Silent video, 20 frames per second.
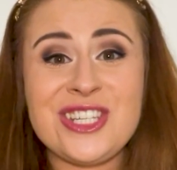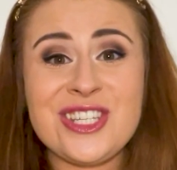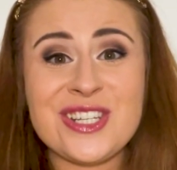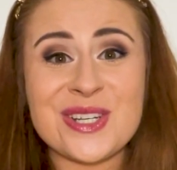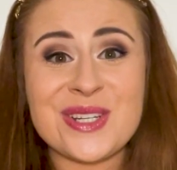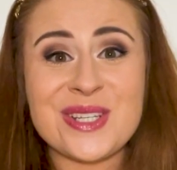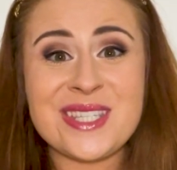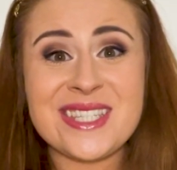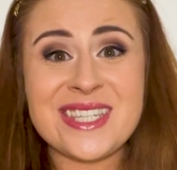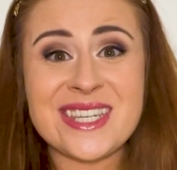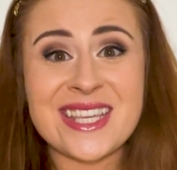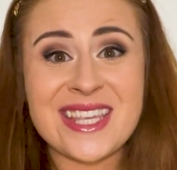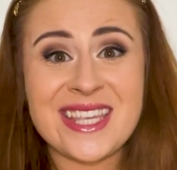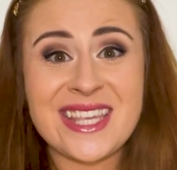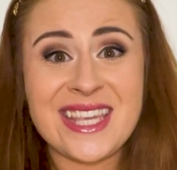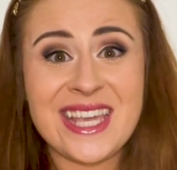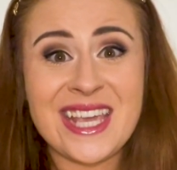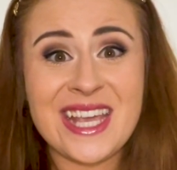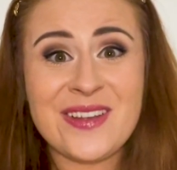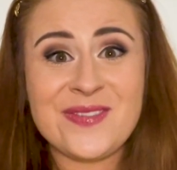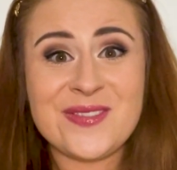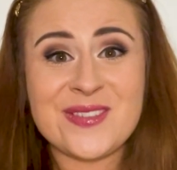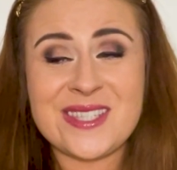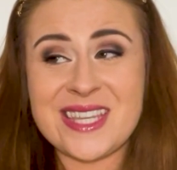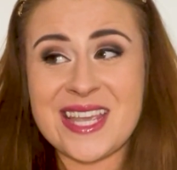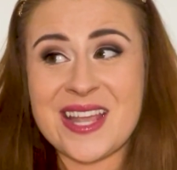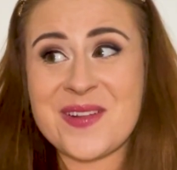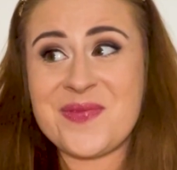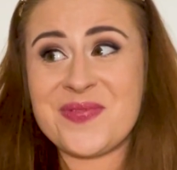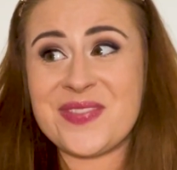just gives
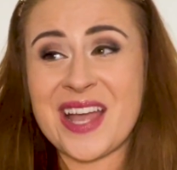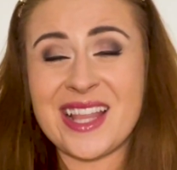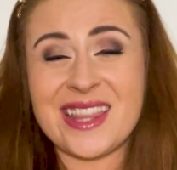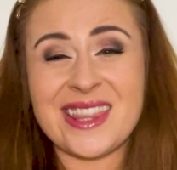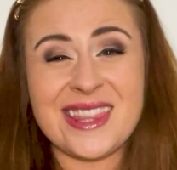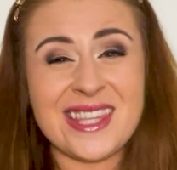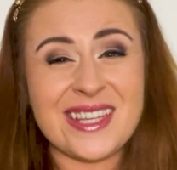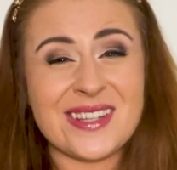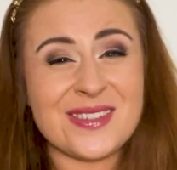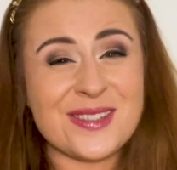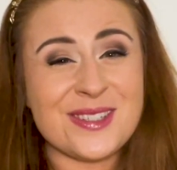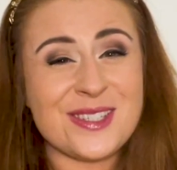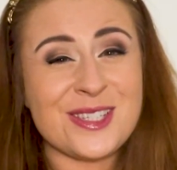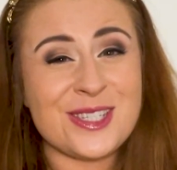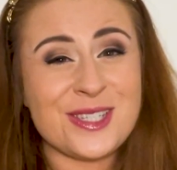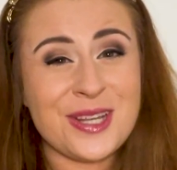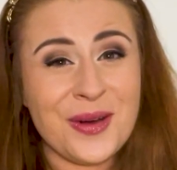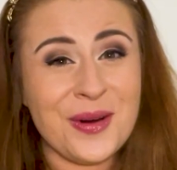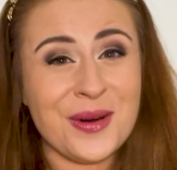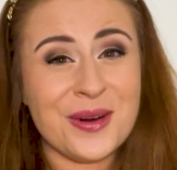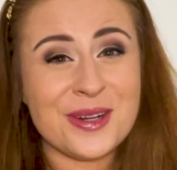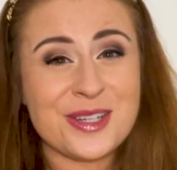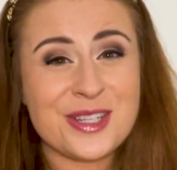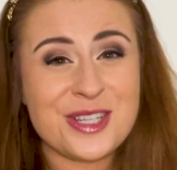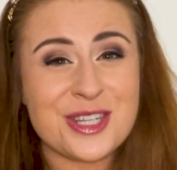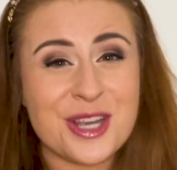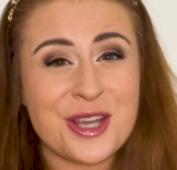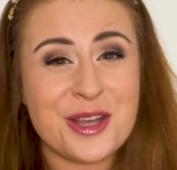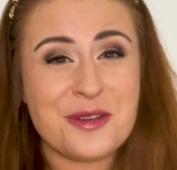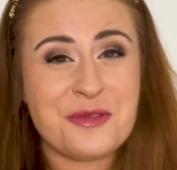it that little
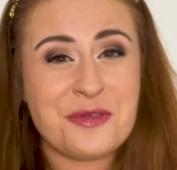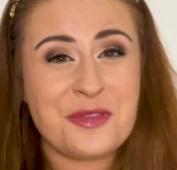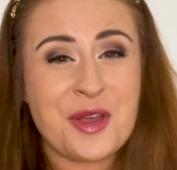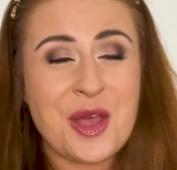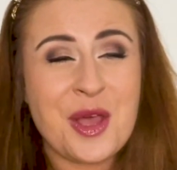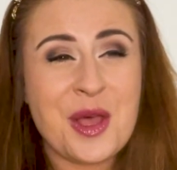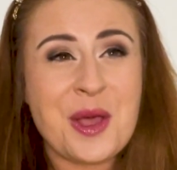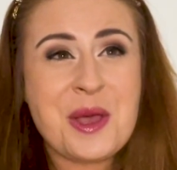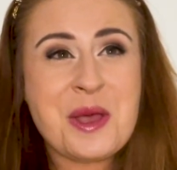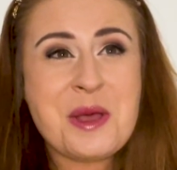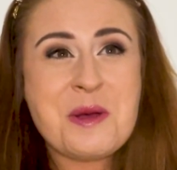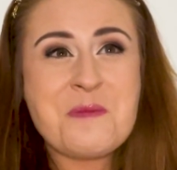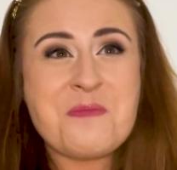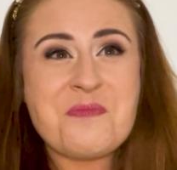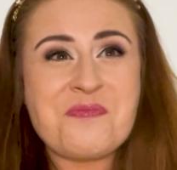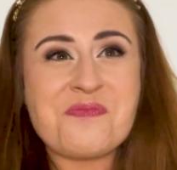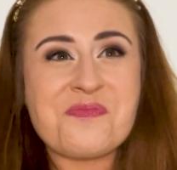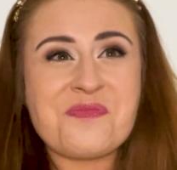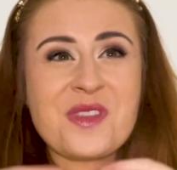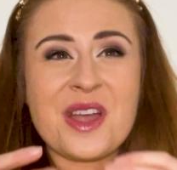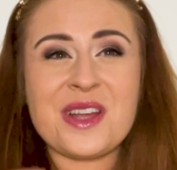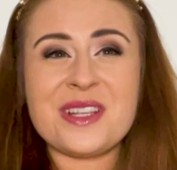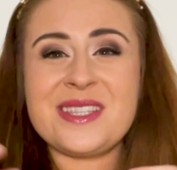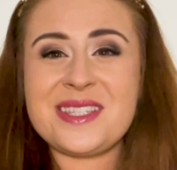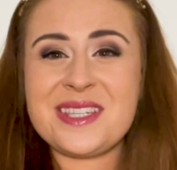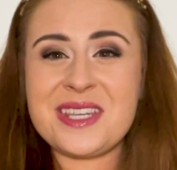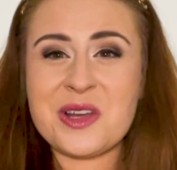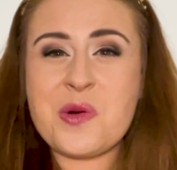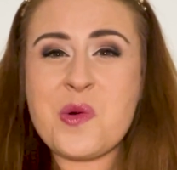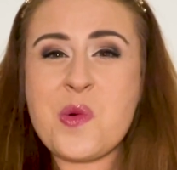touch of
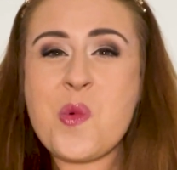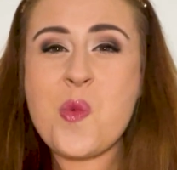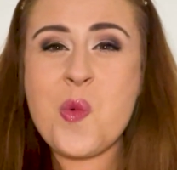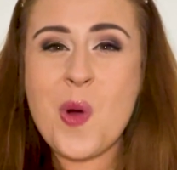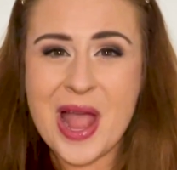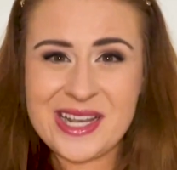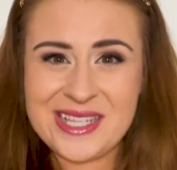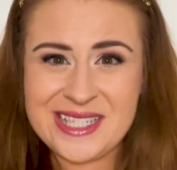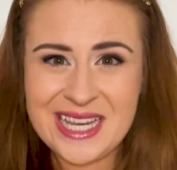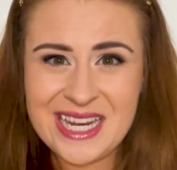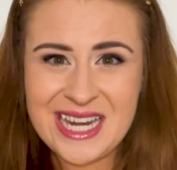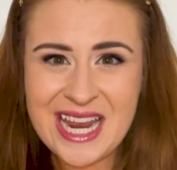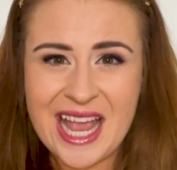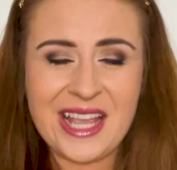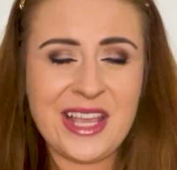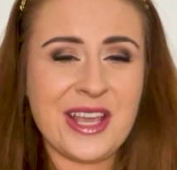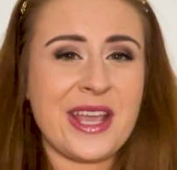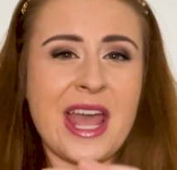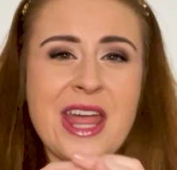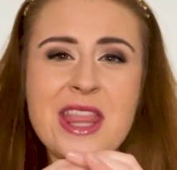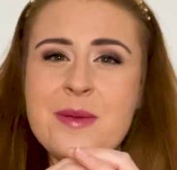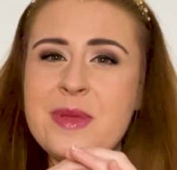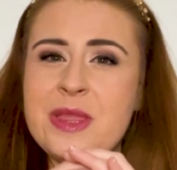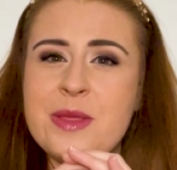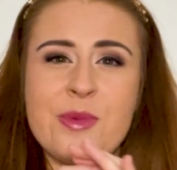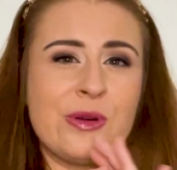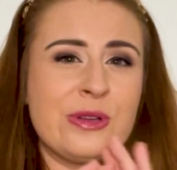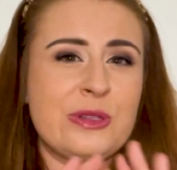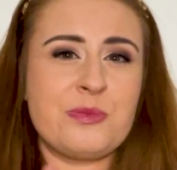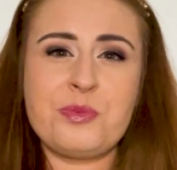still wedding, and you get them in
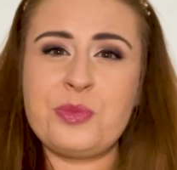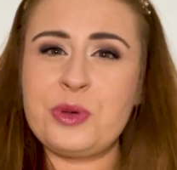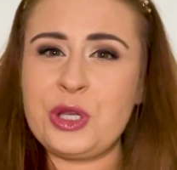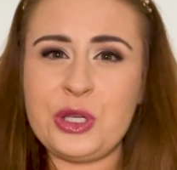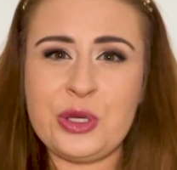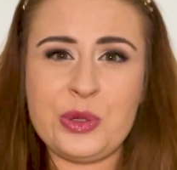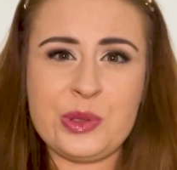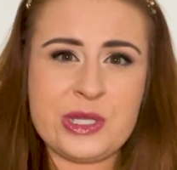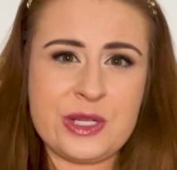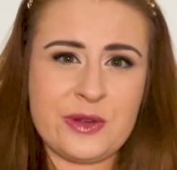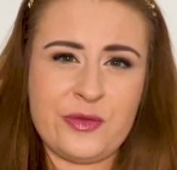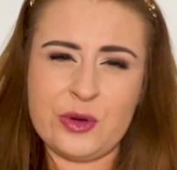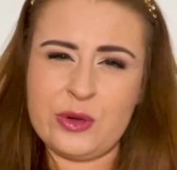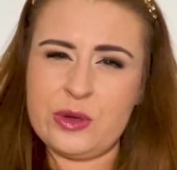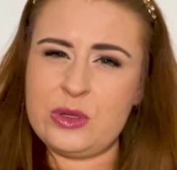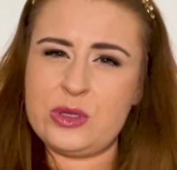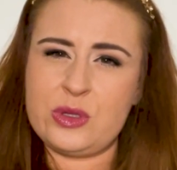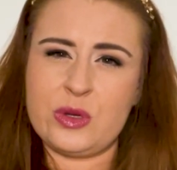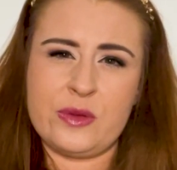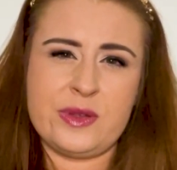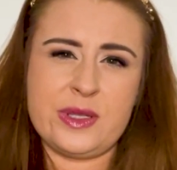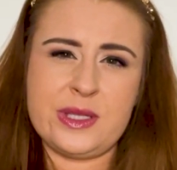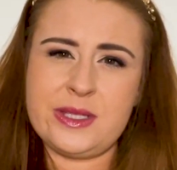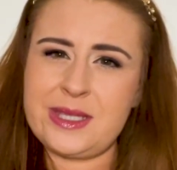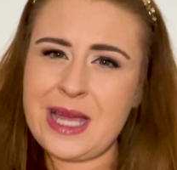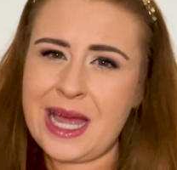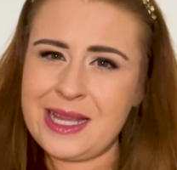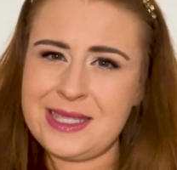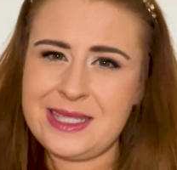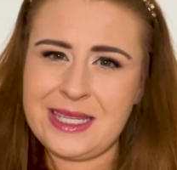the most beautiful sort of
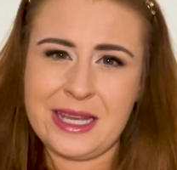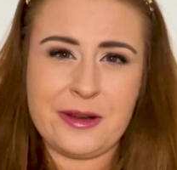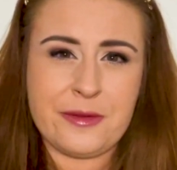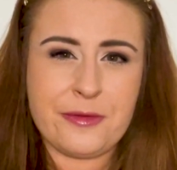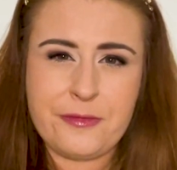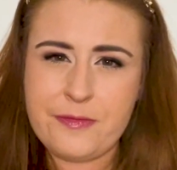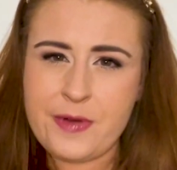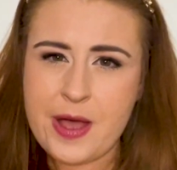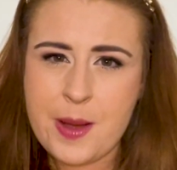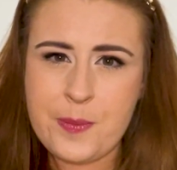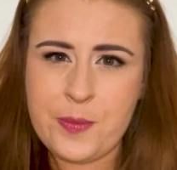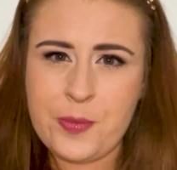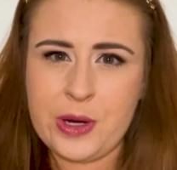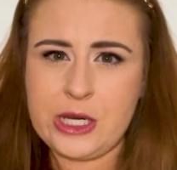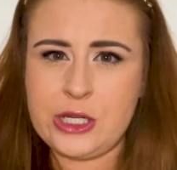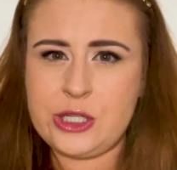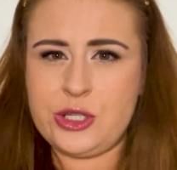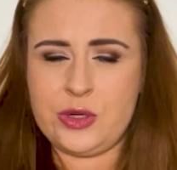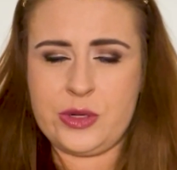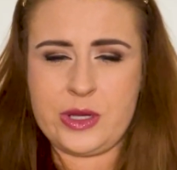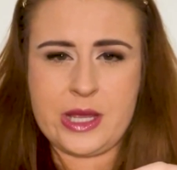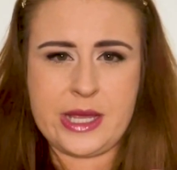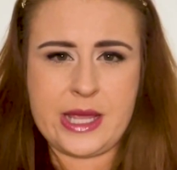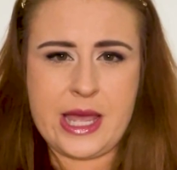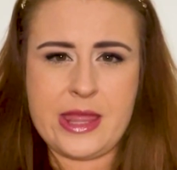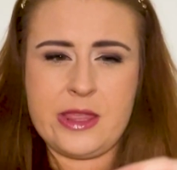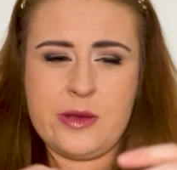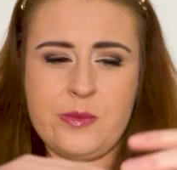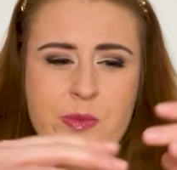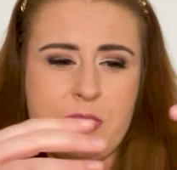satin fabrics. You can
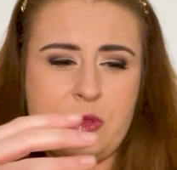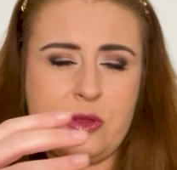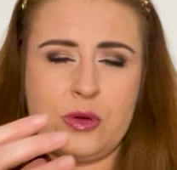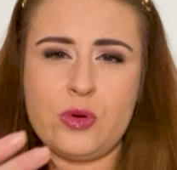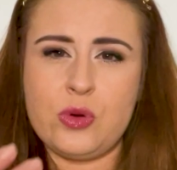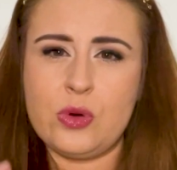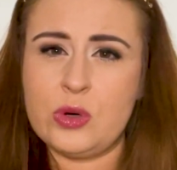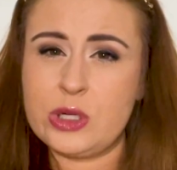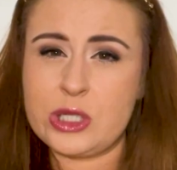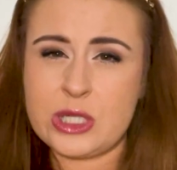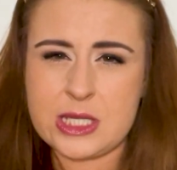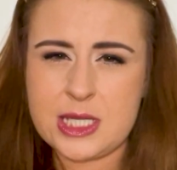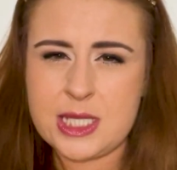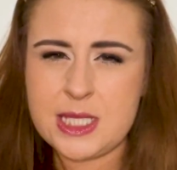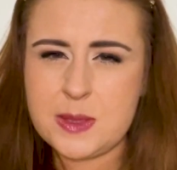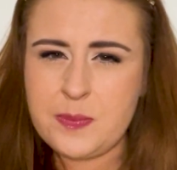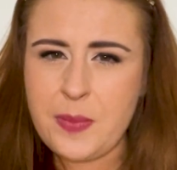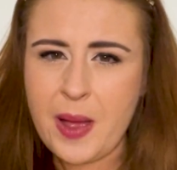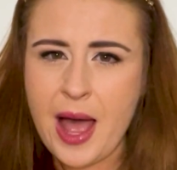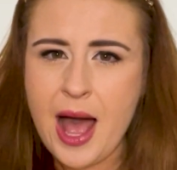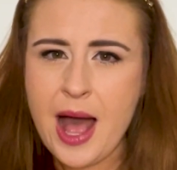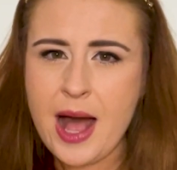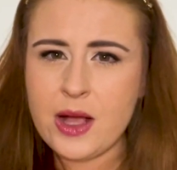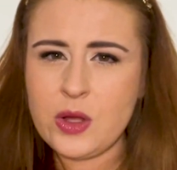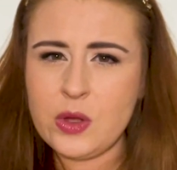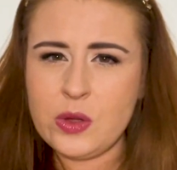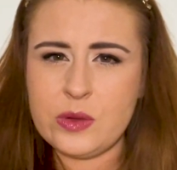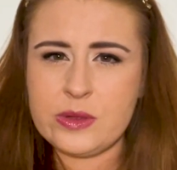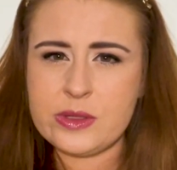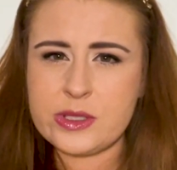get them with the gorgeous
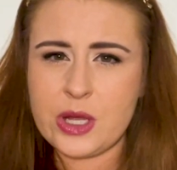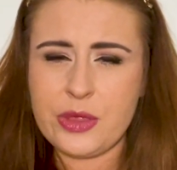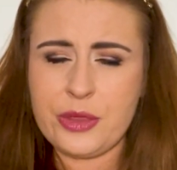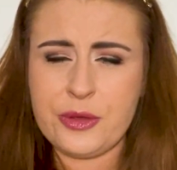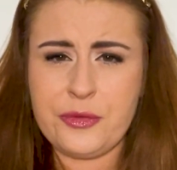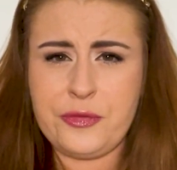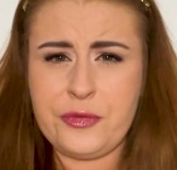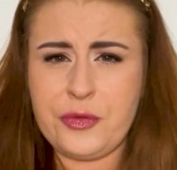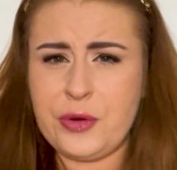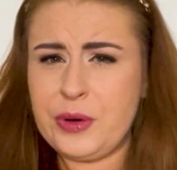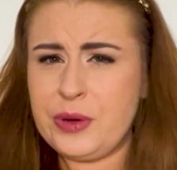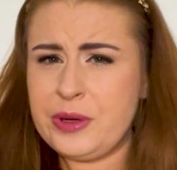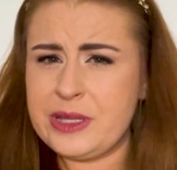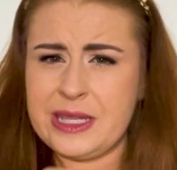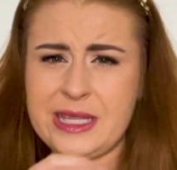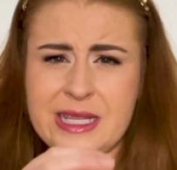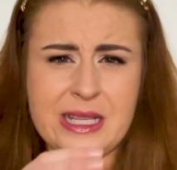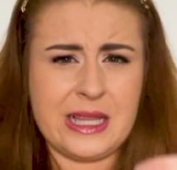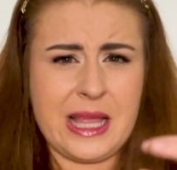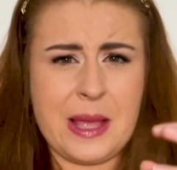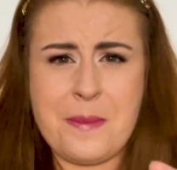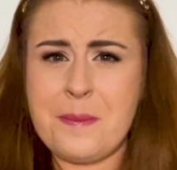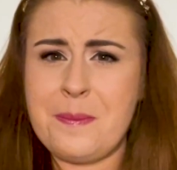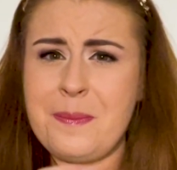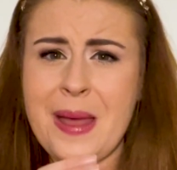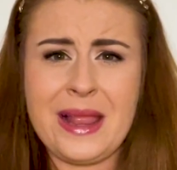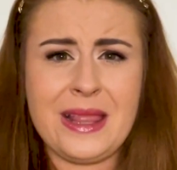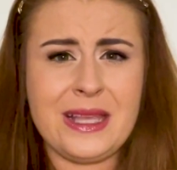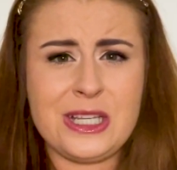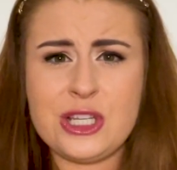sparkles on the front, the little
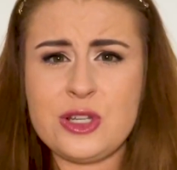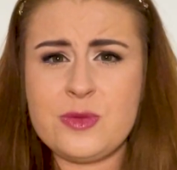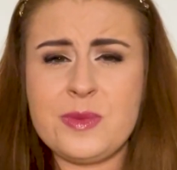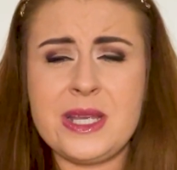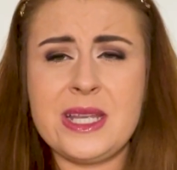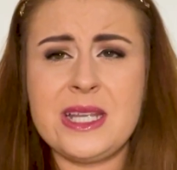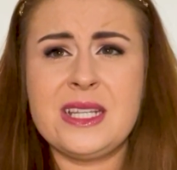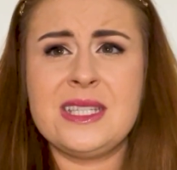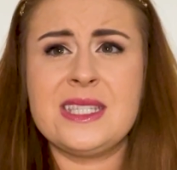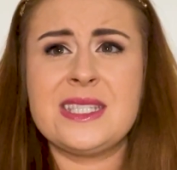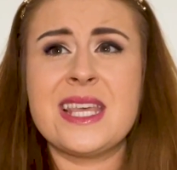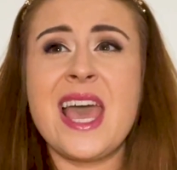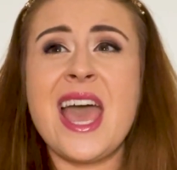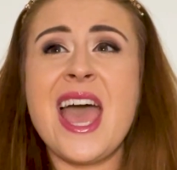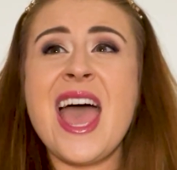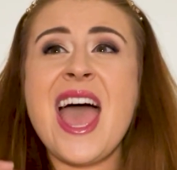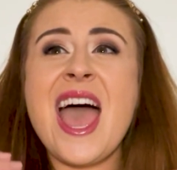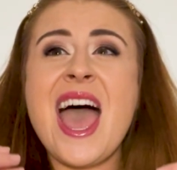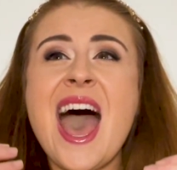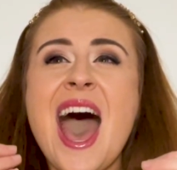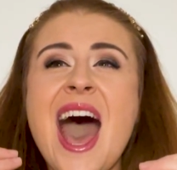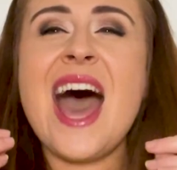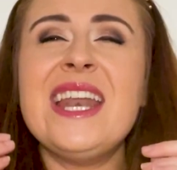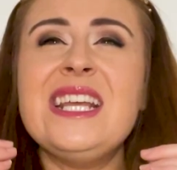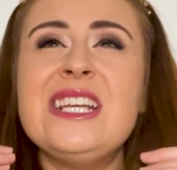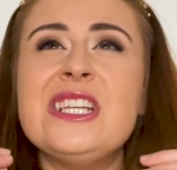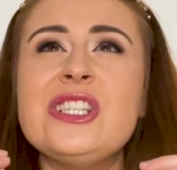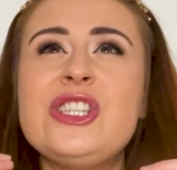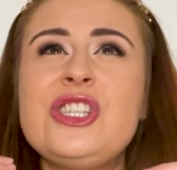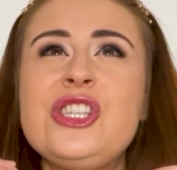embellishments,
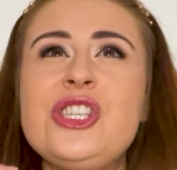and